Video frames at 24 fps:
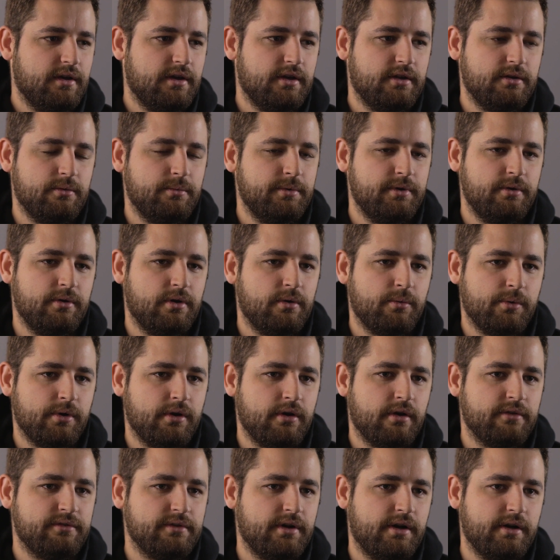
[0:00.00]
And we're going to
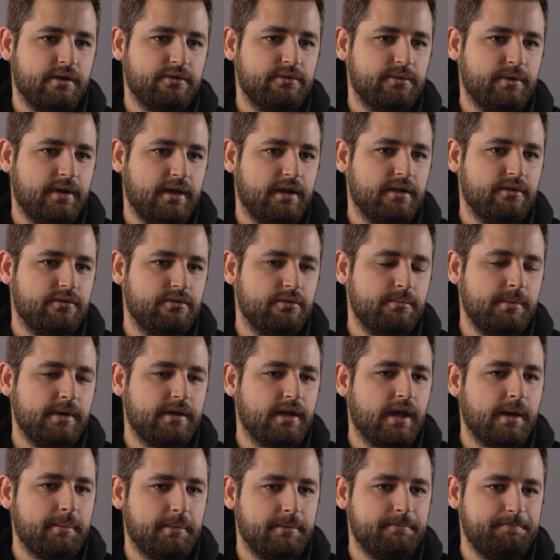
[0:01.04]
work as hard as we can to make
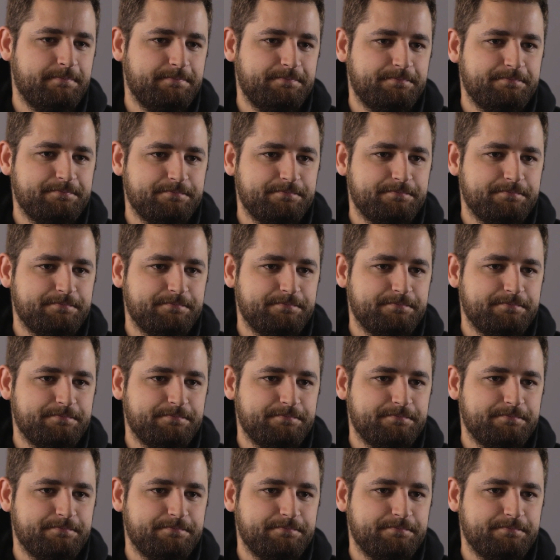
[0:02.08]
it happen.